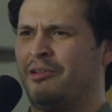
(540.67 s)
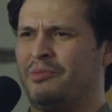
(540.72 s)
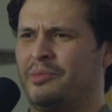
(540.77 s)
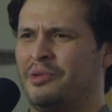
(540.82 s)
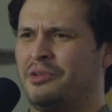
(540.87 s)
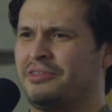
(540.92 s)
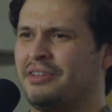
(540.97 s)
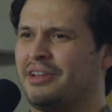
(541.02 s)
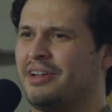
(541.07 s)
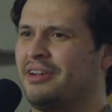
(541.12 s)

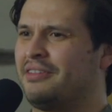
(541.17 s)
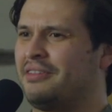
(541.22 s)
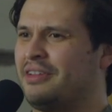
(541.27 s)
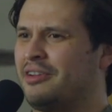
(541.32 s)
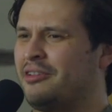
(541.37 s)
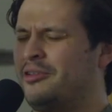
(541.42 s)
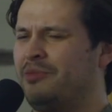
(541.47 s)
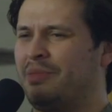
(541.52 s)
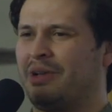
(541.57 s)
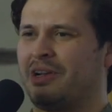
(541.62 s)
almost. Like I was
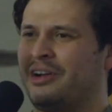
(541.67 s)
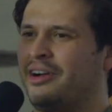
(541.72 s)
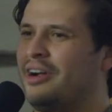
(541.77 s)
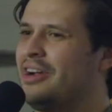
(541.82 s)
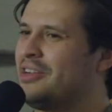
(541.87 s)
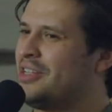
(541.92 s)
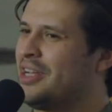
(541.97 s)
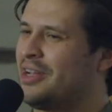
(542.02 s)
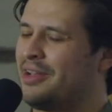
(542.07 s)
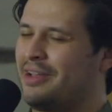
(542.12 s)
like, oh my
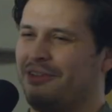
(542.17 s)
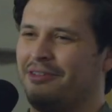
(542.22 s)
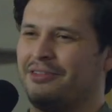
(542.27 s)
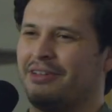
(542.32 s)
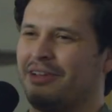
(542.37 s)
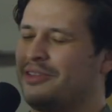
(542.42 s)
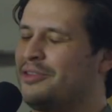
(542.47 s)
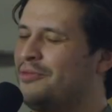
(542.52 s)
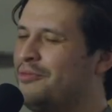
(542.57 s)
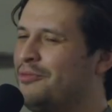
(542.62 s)
gosh, like it was
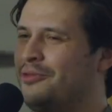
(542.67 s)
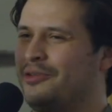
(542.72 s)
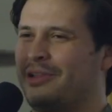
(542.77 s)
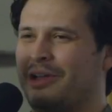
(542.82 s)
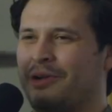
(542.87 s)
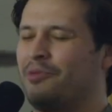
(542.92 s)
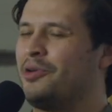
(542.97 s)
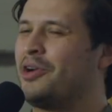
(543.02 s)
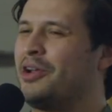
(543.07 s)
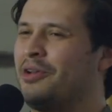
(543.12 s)
like we were
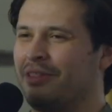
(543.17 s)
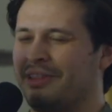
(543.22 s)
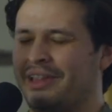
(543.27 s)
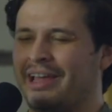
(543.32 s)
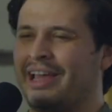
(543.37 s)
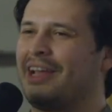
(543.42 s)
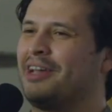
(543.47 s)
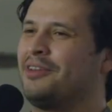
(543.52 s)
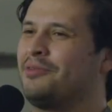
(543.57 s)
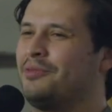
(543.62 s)
like working
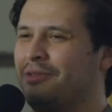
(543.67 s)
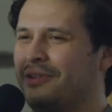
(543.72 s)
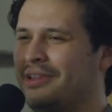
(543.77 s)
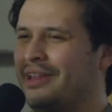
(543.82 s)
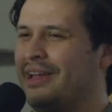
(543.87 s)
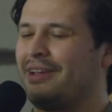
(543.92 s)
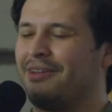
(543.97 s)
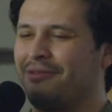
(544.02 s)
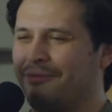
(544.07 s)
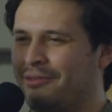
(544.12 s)
late because we are
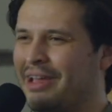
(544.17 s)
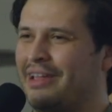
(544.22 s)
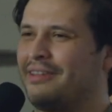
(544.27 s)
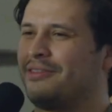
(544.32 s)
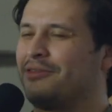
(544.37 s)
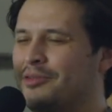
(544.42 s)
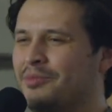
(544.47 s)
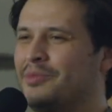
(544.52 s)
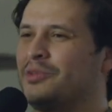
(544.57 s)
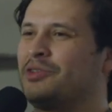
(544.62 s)
like we
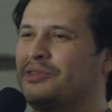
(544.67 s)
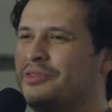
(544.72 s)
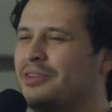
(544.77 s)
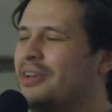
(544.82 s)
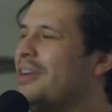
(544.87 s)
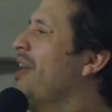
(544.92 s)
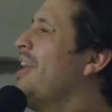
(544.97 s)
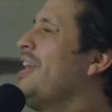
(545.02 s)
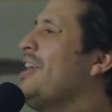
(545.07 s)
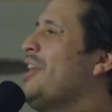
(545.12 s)
had so much
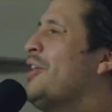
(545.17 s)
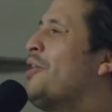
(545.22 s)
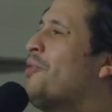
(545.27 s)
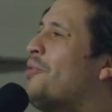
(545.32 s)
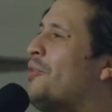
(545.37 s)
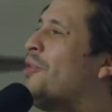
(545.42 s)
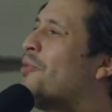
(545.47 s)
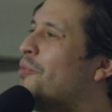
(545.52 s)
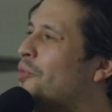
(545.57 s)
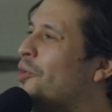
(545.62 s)
you know,
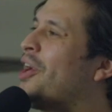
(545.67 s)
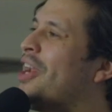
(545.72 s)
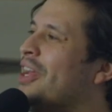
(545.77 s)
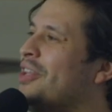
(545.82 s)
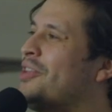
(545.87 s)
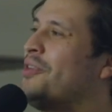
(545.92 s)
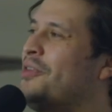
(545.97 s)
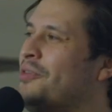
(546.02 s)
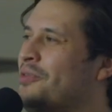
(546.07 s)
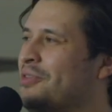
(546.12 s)
we were working
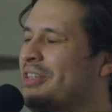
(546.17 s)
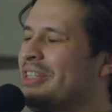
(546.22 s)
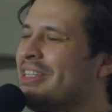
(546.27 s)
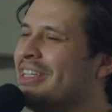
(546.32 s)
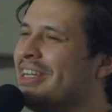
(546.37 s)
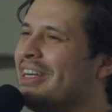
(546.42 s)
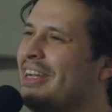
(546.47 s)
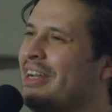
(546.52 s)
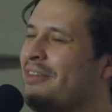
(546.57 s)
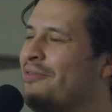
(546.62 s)
until it wasn't
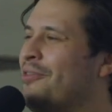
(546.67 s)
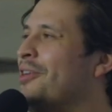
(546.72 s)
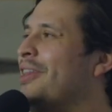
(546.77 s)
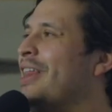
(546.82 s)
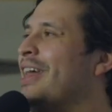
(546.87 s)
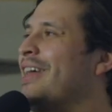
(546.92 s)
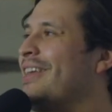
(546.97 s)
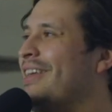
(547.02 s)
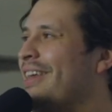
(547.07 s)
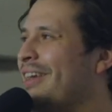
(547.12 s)
done. It felt
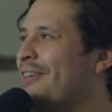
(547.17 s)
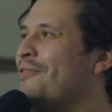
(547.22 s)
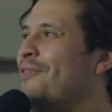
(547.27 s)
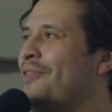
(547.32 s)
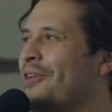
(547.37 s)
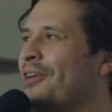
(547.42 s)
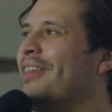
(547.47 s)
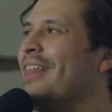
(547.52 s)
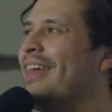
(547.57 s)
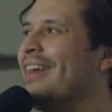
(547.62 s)
like it
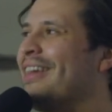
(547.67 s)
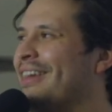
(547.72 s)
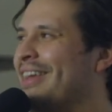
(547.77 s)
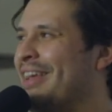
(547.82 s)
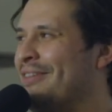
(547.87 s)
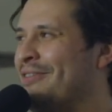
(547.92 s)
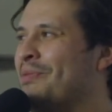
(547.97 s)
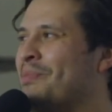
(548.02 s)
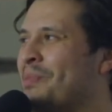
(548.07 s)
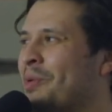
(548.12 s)
felt like a
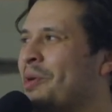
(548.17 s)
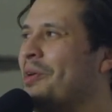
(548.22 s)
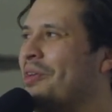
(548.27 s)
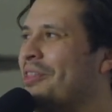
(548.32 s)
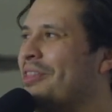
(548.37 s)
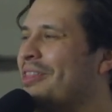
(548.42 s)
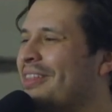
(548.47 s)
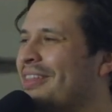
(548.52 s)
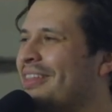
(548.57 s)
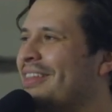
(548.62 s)
giving
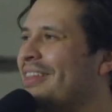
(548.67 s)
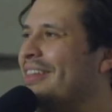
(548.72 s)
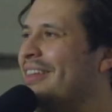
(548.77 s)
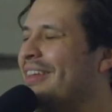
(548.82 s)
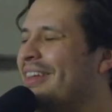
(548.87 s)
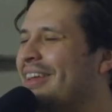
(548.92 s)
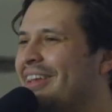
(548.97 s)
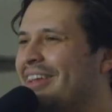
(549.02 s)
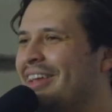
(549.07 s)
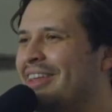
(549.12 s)
birth.
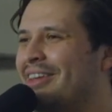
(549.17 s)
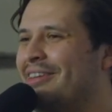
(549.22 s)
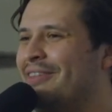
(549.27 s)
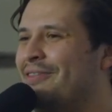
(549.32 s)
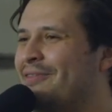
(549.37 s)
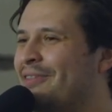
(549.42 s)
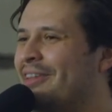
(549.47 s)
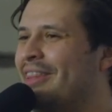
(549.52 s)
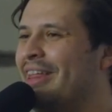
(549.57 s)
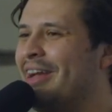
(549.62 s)
You know,
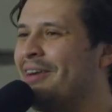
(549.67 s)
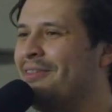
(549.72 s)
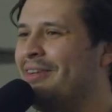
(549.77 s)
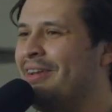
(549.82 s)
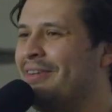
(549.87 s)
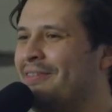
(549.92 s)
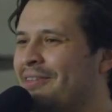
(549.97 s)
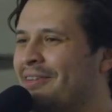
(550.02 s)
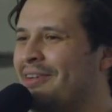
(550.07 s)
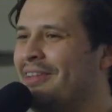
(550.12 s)
it felt like
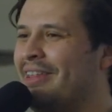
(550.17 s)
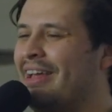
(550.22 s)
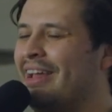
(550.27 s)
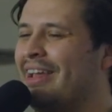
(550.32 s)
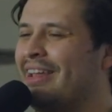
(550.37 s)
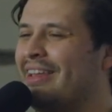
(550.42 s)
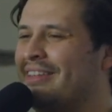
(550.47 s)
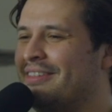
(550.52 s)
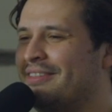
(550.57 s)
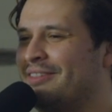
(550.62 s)
whenever
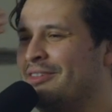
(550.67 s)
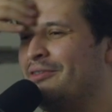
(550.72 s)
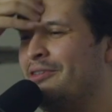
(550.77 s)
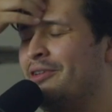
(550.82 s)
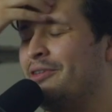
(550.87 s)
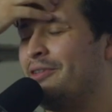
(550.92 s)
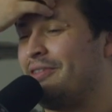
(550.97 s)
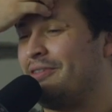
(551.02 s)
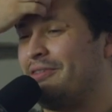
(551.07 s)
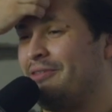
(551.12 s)
like
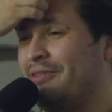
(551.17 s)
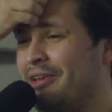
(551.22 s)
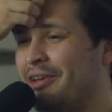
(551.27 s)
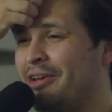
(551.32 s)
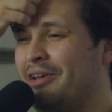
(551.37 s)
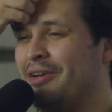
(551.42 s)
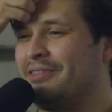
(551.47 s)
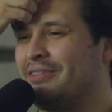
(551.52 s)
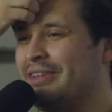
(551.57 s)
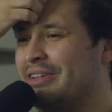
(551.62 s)
Sylvia, yeah.
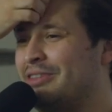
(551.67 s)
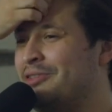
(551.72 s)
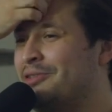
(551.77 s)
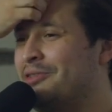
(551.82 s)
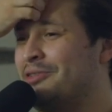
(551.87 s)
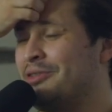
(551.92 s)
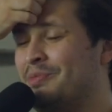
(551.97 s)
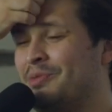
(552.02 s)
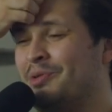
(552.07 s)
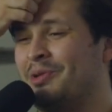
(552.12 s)
you know, it was like
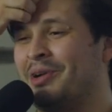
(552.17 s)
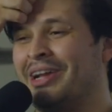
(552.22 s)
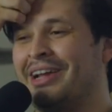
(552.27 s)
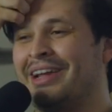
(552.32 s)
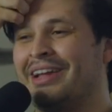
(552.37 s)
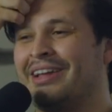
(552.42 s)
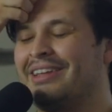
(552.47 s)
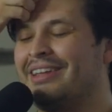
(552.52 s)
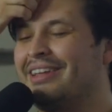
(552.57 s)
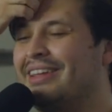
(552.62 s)
two in the
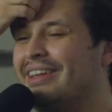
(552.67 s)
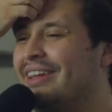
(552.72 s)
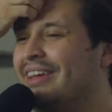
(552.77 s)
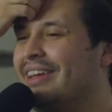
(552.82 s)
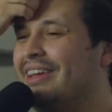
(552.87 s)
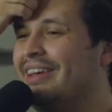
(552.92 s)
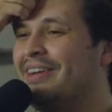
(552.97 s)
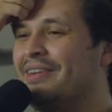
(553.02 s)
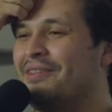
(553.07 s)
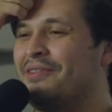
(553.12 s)
morning,
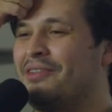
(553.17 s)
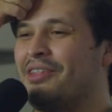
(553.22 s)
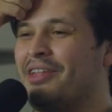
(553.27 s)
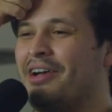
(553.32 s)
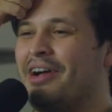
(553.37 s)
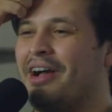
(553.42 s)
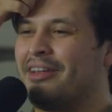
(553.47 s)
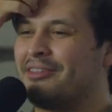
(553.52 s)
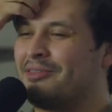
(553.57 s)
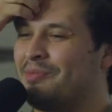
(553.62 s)
we're at the
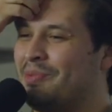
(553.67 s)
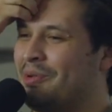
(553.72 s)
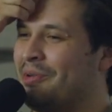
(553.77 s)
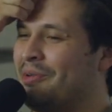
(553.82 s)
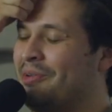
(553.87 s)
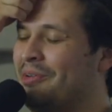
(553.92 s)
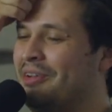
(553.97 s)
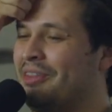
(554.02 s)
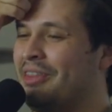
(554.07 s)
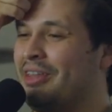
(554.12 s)

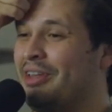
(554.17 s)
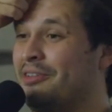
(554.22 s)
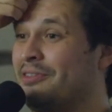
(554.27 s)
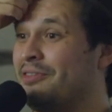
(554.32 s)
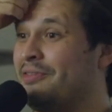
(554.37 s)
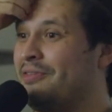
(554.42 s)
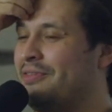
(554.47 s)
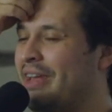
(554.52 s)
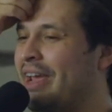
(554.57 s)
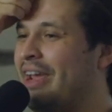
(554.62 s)
hospital, and then it
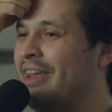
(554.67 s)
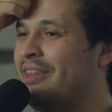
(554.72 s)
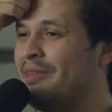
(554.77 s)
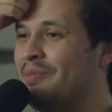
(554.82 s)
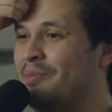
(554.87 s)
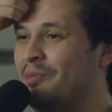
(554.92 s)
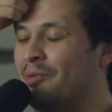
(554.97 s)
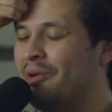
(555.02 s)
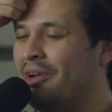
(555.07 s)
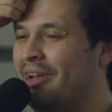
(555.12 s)
was eight in
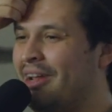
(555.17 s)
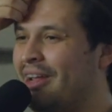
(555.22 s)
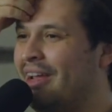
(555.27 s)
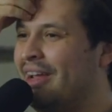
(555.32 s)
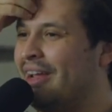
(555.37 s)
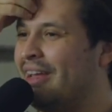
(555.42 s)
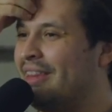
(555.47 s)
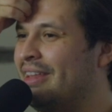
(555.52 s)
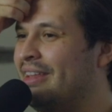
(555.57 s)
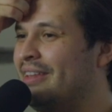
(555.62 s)
the
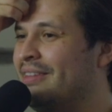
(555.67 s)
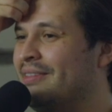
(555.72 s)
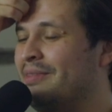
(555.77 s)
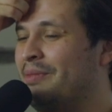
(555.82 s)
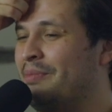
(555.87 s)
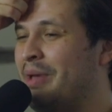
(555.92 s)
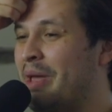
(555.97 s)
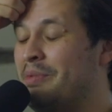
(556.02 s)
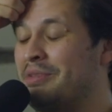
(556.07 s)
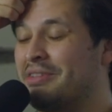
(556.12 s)
morning, and then
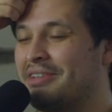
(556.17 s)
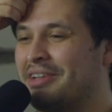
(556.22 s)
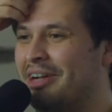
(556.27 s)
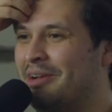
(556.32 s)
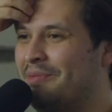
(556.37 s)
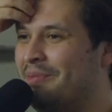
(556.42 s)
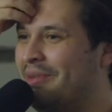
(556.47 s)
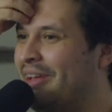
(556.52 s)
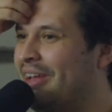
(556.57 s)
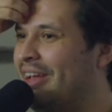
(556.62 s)
the baby's
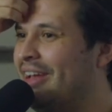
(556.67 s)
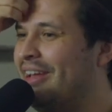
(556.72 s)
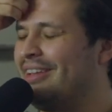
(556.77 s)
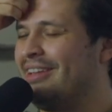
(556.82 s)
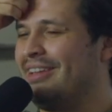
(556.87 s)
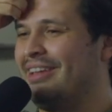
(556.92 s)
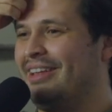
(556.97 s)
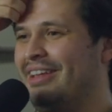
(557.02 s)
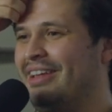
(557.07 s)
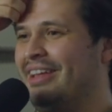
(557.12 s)

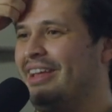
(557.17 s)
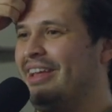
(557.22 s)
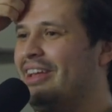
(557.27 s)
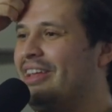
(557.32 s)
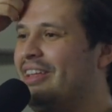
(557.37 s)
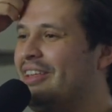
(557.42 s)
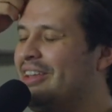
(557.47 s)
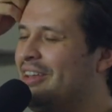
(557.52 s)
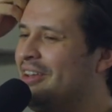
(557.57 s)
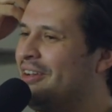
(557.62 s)
coming.
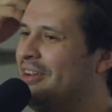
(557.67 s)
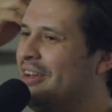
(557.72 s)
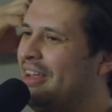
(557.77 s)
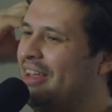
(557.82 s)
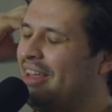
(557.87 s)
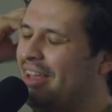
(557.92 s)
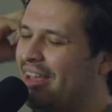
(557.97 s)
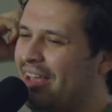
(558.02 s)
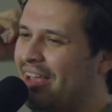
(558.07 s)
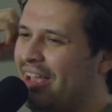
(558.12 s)
You know, it,
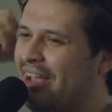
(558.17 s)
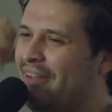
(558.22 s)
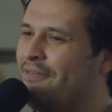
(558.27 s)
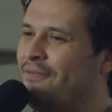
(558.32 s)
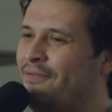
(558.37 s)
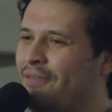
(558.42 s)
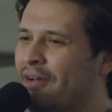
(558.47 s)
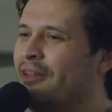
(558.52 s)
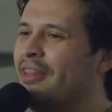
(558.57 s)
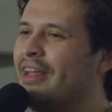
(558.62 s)
it
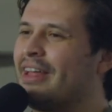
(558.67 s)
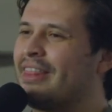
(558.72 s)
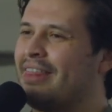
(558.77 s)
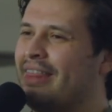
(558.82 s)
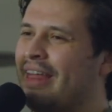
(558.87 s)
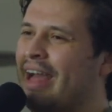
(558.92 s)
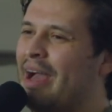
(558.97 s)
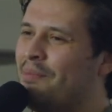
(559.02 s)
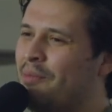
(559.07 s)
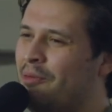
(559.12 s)
felt like
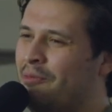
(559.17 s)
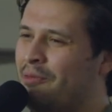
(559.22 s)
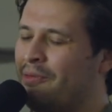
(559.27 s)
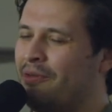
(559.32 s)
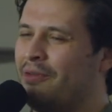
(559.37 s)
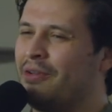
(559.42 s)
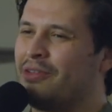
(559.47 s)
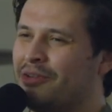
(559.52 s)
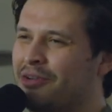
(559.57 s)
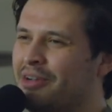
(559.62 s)
that. But
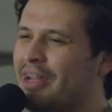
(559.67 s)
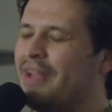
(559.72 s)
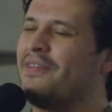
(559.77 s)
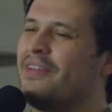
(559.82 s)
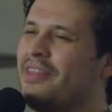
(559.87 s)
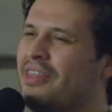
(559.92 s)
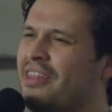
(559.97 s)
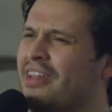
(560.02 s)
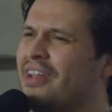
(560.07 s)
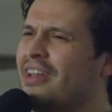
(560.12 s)
when we turned
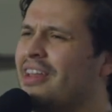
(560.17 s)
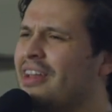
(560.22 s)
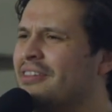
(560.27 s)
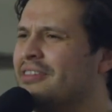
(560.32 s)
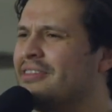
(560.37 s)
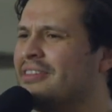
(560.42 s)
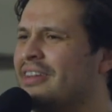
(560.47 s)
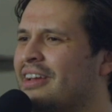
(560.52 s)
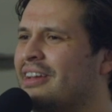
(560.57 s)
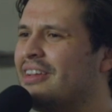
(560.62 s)
everything in, I
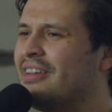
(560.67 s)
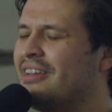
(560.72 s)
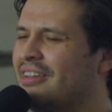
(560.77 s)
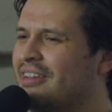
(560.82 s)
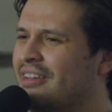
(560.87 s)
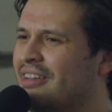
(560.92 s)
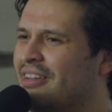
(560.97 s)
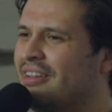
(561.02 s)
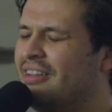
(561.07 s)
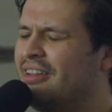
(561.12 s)
was like,
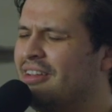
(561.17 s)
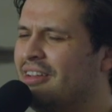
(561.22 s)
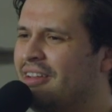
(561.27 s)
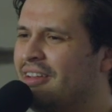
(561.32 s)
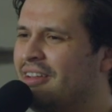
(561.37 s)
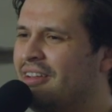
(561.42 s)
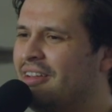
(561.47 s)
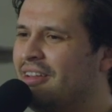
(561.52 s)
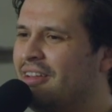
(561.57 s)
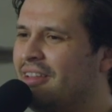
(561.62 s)

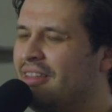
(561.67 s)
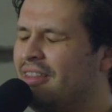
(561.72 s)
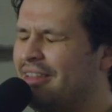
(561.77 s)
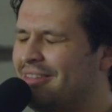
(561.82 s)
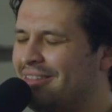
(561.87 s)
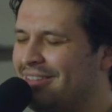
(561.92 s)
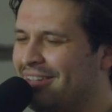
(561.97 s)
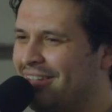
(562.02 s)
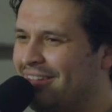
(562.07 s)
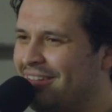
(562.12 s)

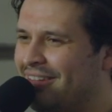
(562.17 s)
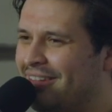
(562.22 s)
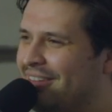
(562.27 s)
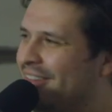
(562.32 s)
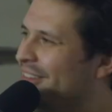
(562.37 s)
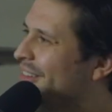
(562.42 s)
that's it.